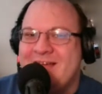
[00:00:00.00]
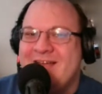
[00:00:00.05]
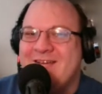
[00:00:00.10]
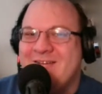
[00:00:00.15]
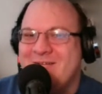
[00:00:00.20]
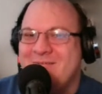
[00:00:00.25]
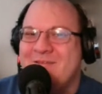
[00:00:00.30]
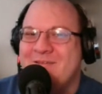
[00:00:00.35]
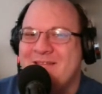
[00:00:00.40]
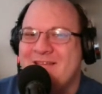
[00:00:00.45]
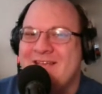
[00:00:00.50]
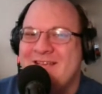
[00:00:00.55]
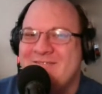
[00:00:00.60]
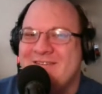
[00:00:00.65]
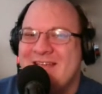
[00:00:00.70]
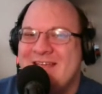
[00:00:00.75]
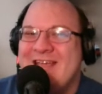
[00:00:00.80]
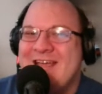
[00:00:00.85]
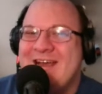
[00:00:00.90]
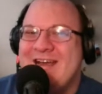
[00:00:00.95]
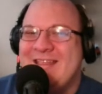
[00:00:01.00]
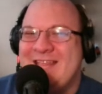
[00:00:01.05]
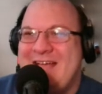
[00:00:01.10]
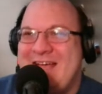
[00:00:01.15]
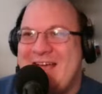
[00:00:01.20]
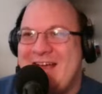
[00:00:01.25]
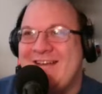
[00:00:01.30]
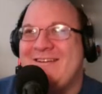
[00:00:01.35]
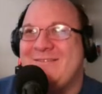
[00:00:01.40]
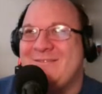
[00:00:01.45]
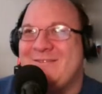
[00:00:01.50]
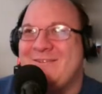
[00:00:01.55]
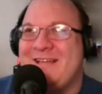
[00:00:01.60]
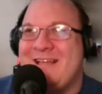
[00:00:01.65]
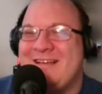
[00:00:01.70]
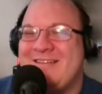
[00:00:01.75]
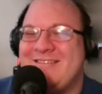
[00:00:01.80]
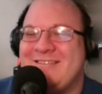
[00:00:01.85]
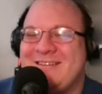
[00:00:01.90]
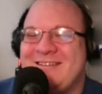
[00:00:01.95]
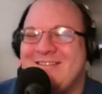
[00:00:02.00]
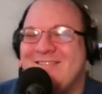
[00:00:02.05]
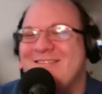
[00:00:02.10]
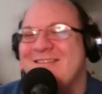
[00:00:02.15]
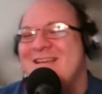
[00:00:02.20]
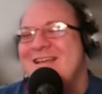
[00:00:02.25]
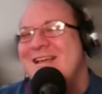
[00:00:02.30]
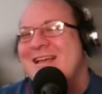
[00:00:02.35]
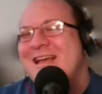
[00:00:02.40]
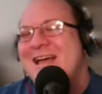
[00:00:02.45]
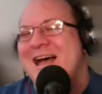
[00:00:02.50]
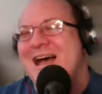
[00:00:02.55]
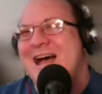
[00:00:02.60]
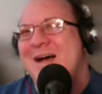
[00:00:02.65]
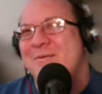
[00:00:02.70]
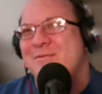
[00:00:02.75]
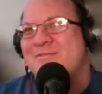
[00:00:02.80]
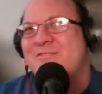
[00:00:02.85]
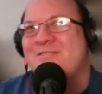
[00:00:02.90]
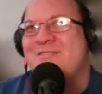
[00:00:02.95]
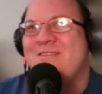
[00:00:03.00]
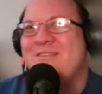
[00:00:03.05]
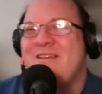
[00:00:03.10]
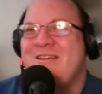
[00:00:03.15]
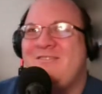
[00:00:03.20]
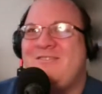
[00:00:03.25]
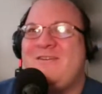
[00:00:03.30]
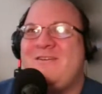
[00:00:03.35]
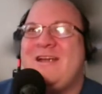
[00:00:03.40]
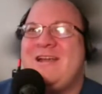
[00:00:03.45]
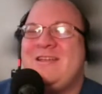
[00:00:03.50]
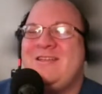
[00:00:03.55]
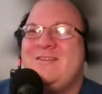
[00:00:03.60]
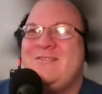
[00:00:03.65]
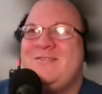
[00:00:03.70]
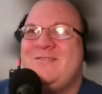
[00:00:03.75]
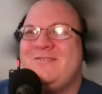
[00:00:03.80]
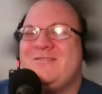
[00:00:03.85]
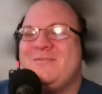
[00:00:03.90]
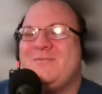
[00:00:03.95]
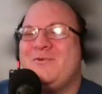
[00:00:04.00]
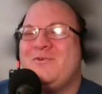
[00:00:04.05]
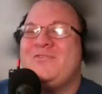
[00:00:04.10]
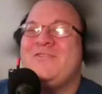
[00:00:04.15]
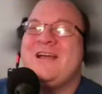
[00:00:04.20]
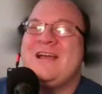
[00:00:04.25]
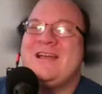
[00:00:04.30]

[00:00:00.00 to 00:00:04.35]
I do believe in actual Exodus. I was just trying to use a more